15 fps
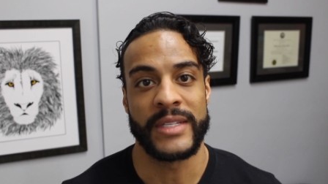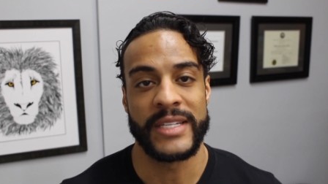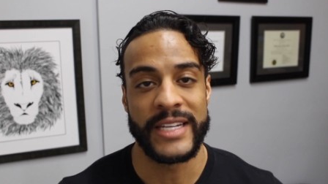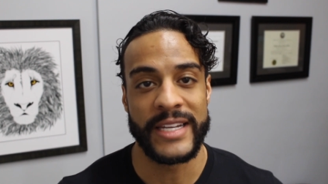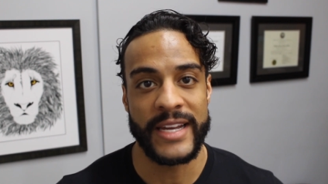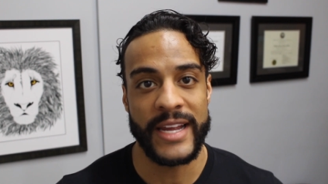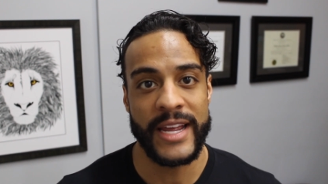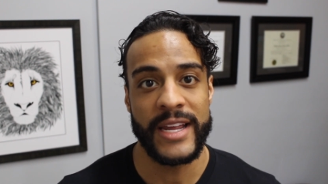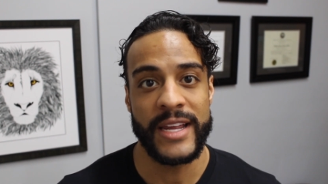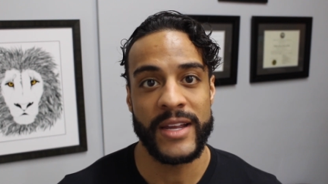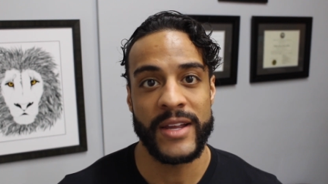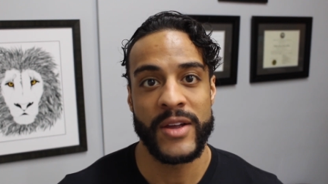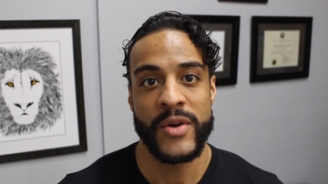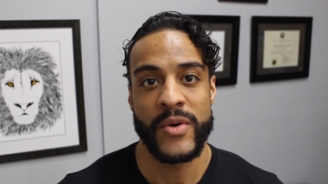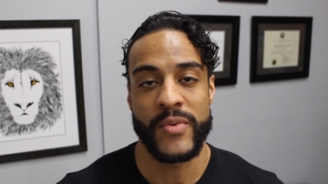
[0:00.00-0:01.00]

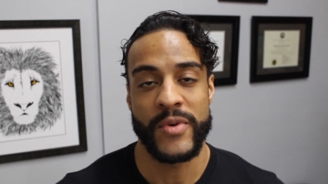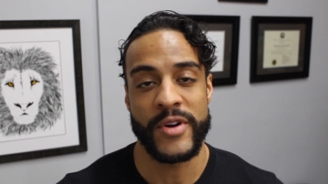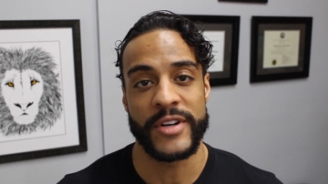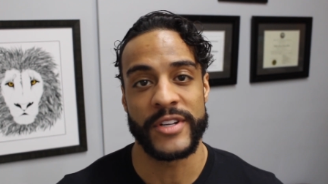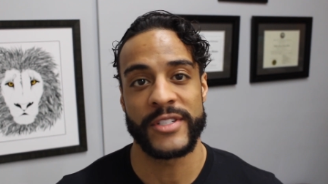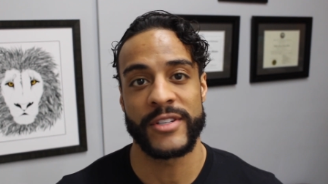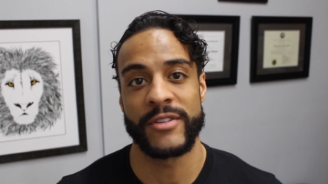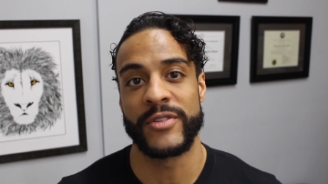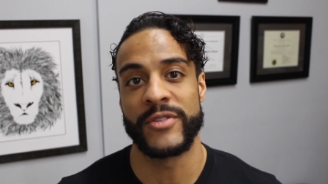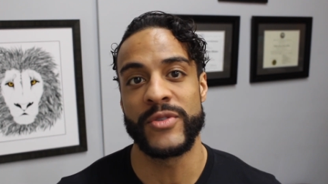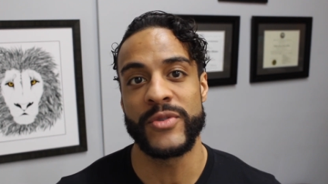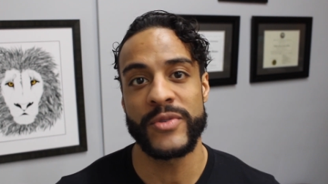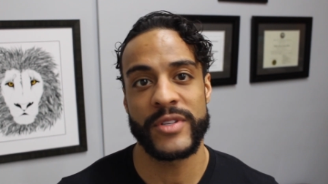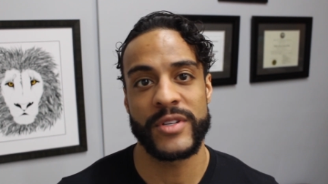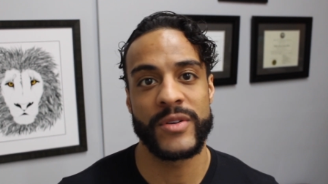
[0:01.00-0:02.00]
Today we're going to start a
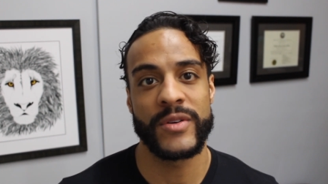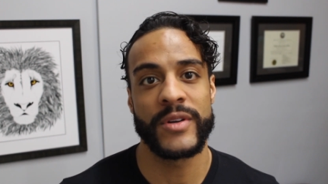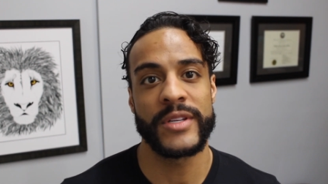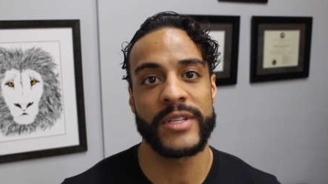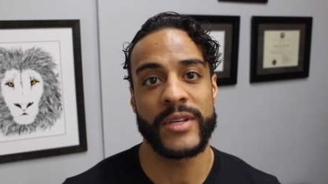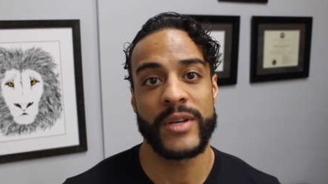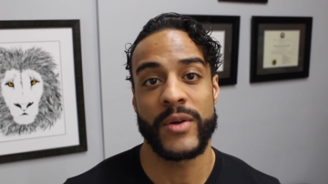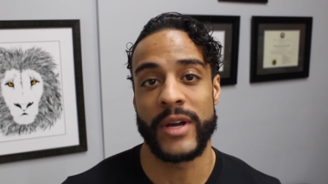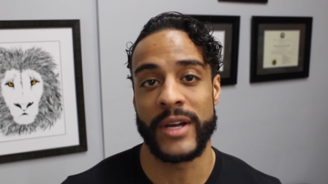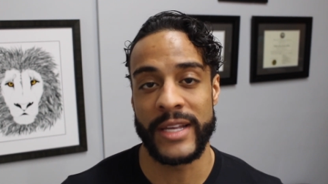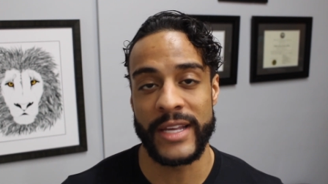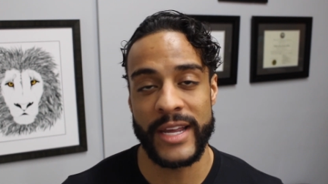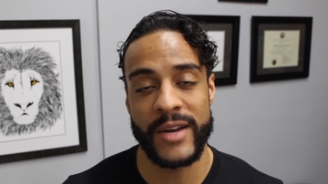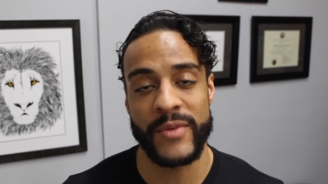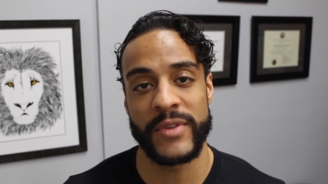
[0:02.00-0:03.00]
new series
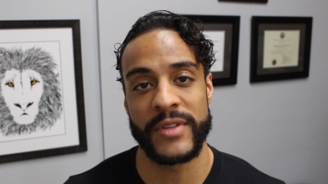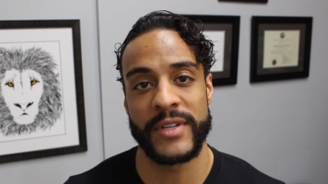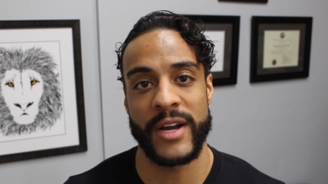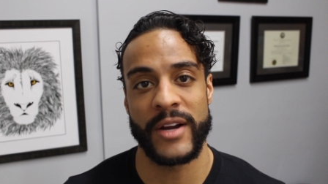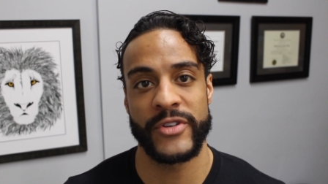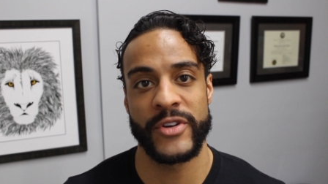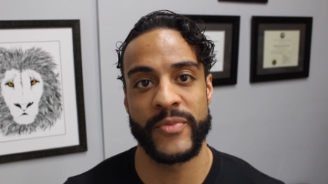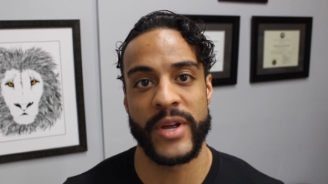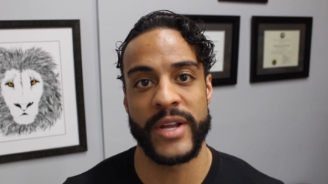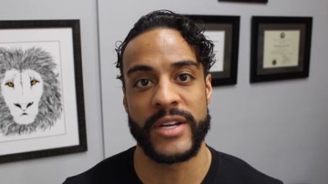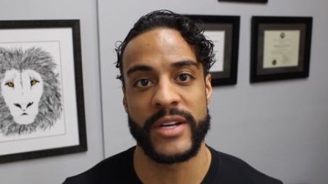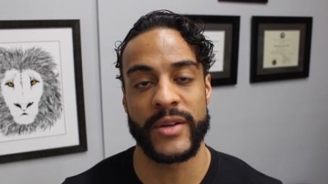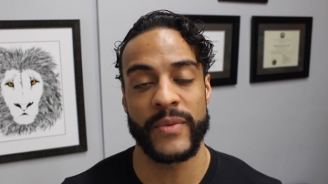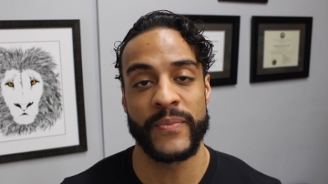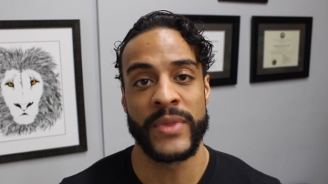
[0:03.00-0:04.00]
again with Dr.
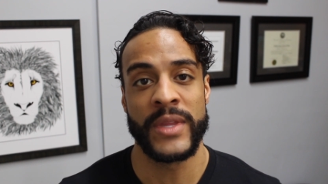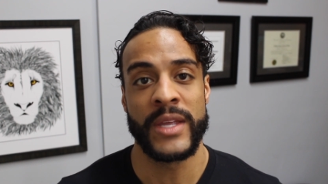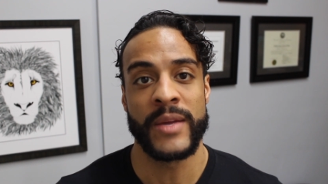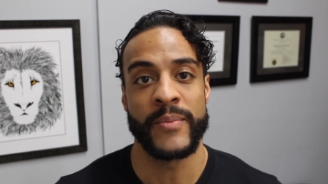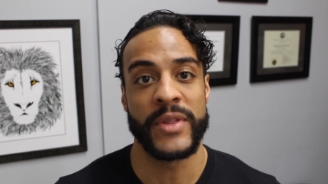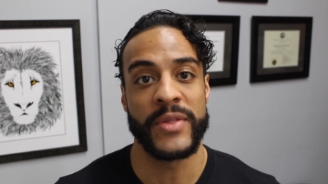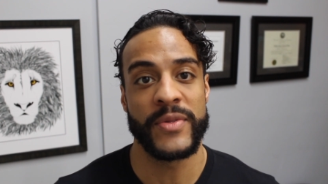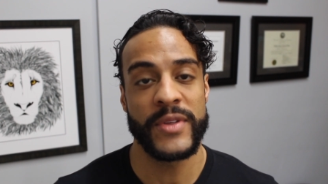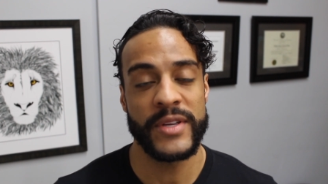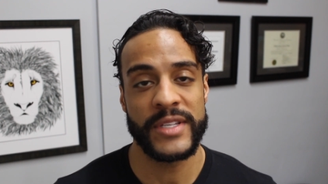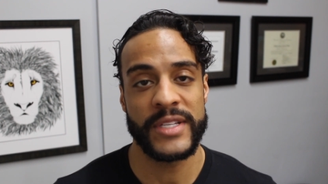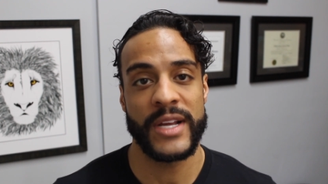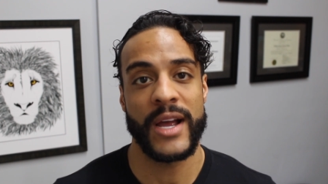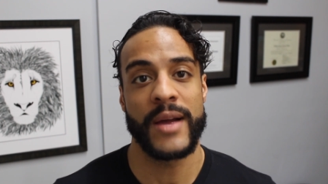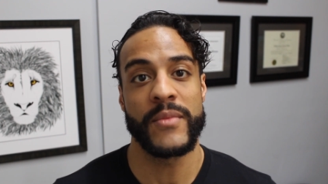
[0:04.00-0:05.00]
Menya, but
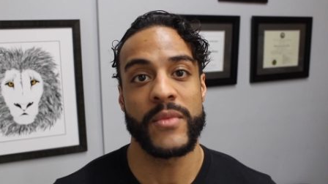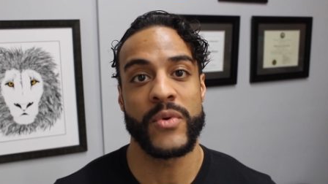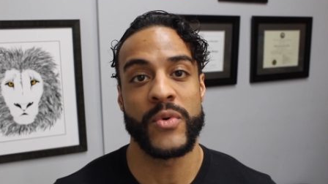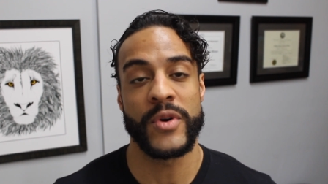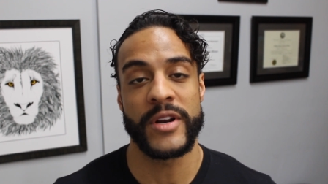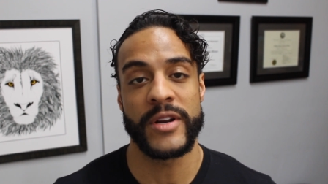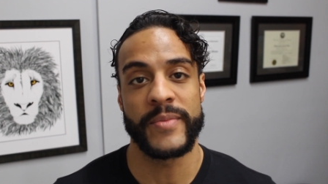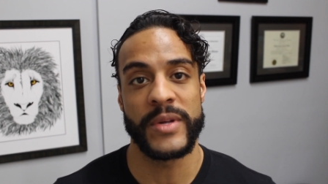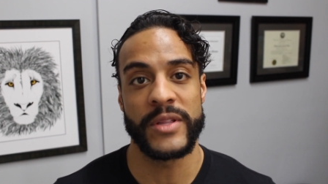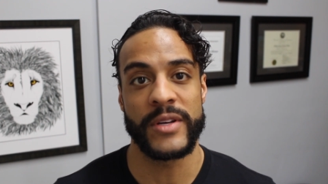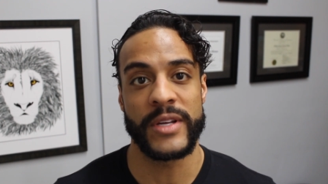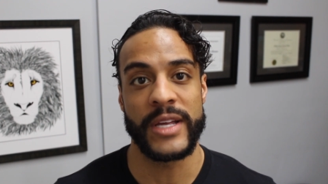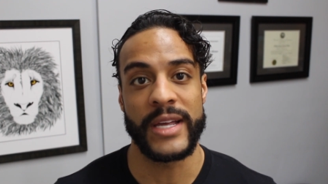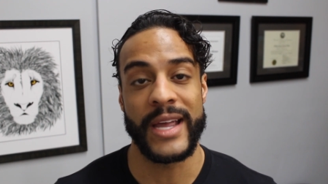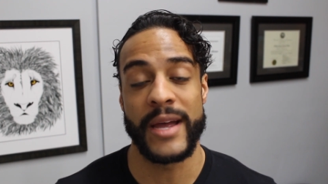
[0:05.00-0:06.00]
this time we're going to be
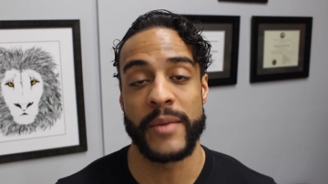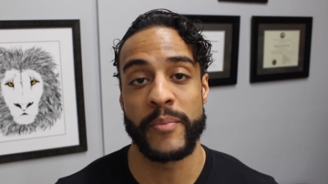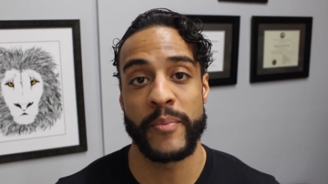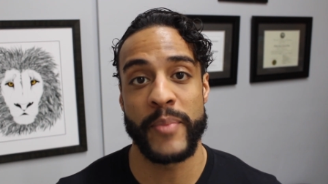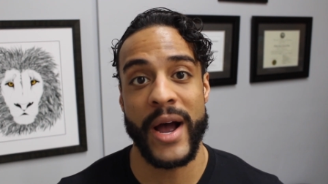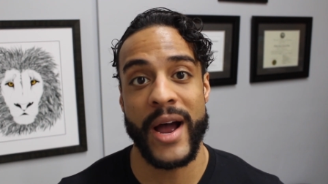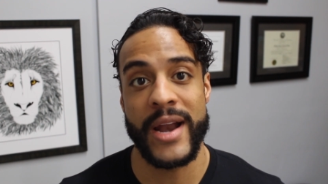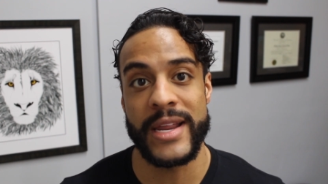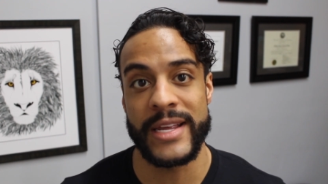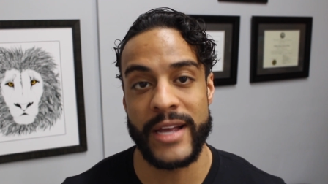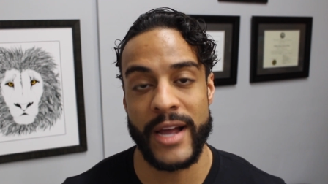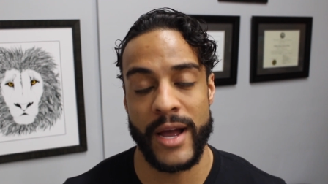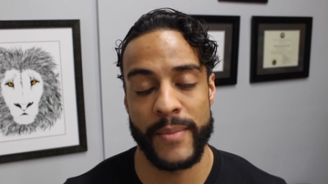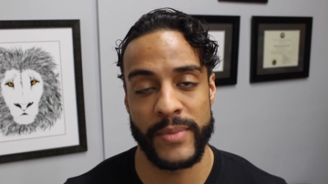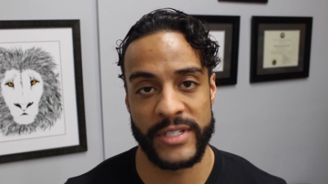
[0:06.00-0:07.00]
looking at body
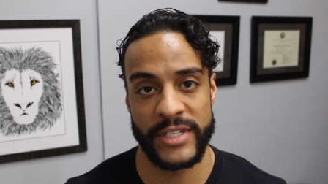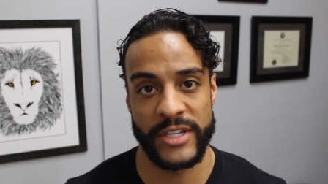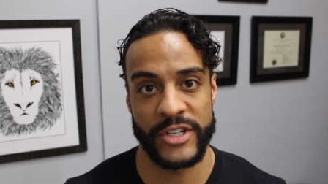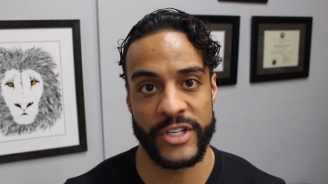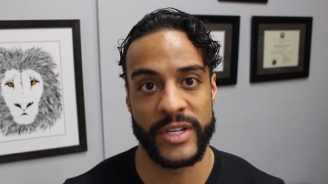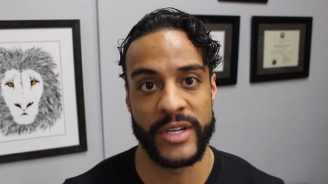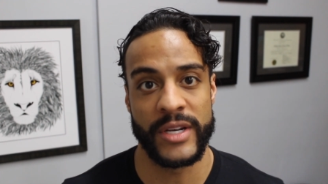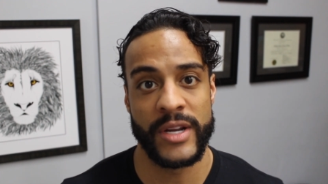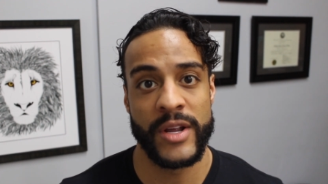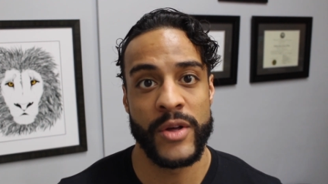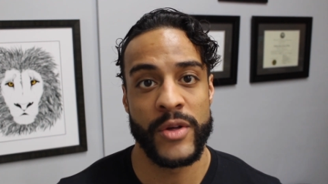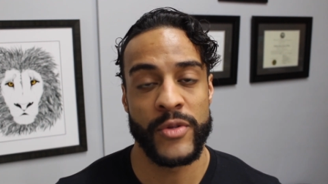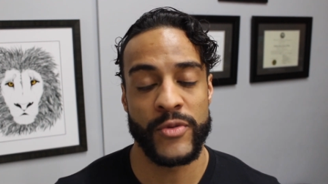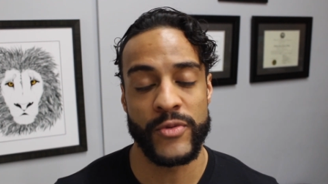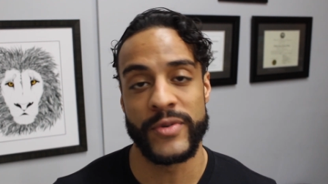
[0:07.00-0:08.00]
composition
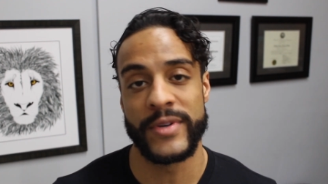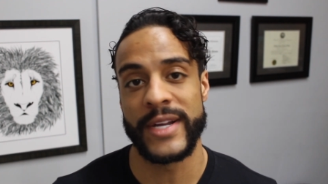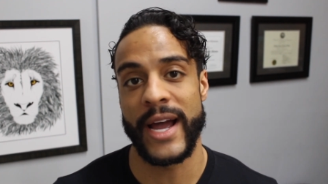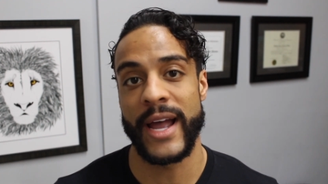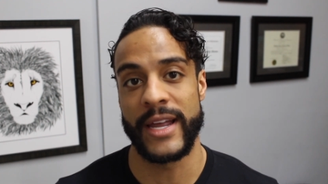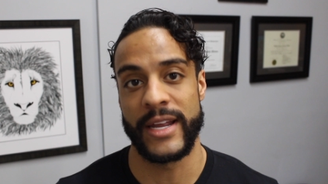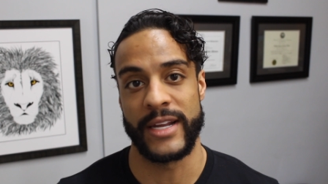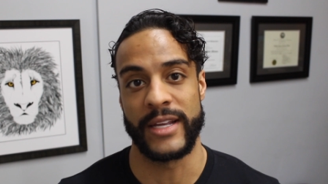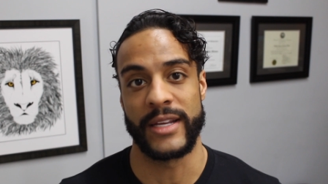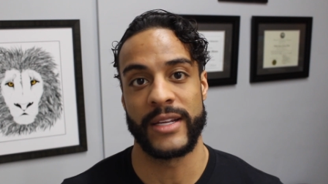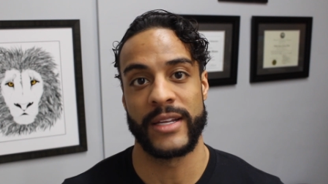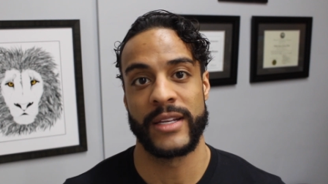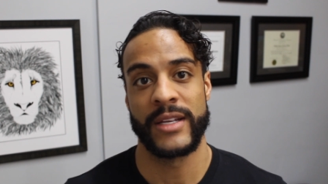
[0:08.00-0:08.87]
through dieting.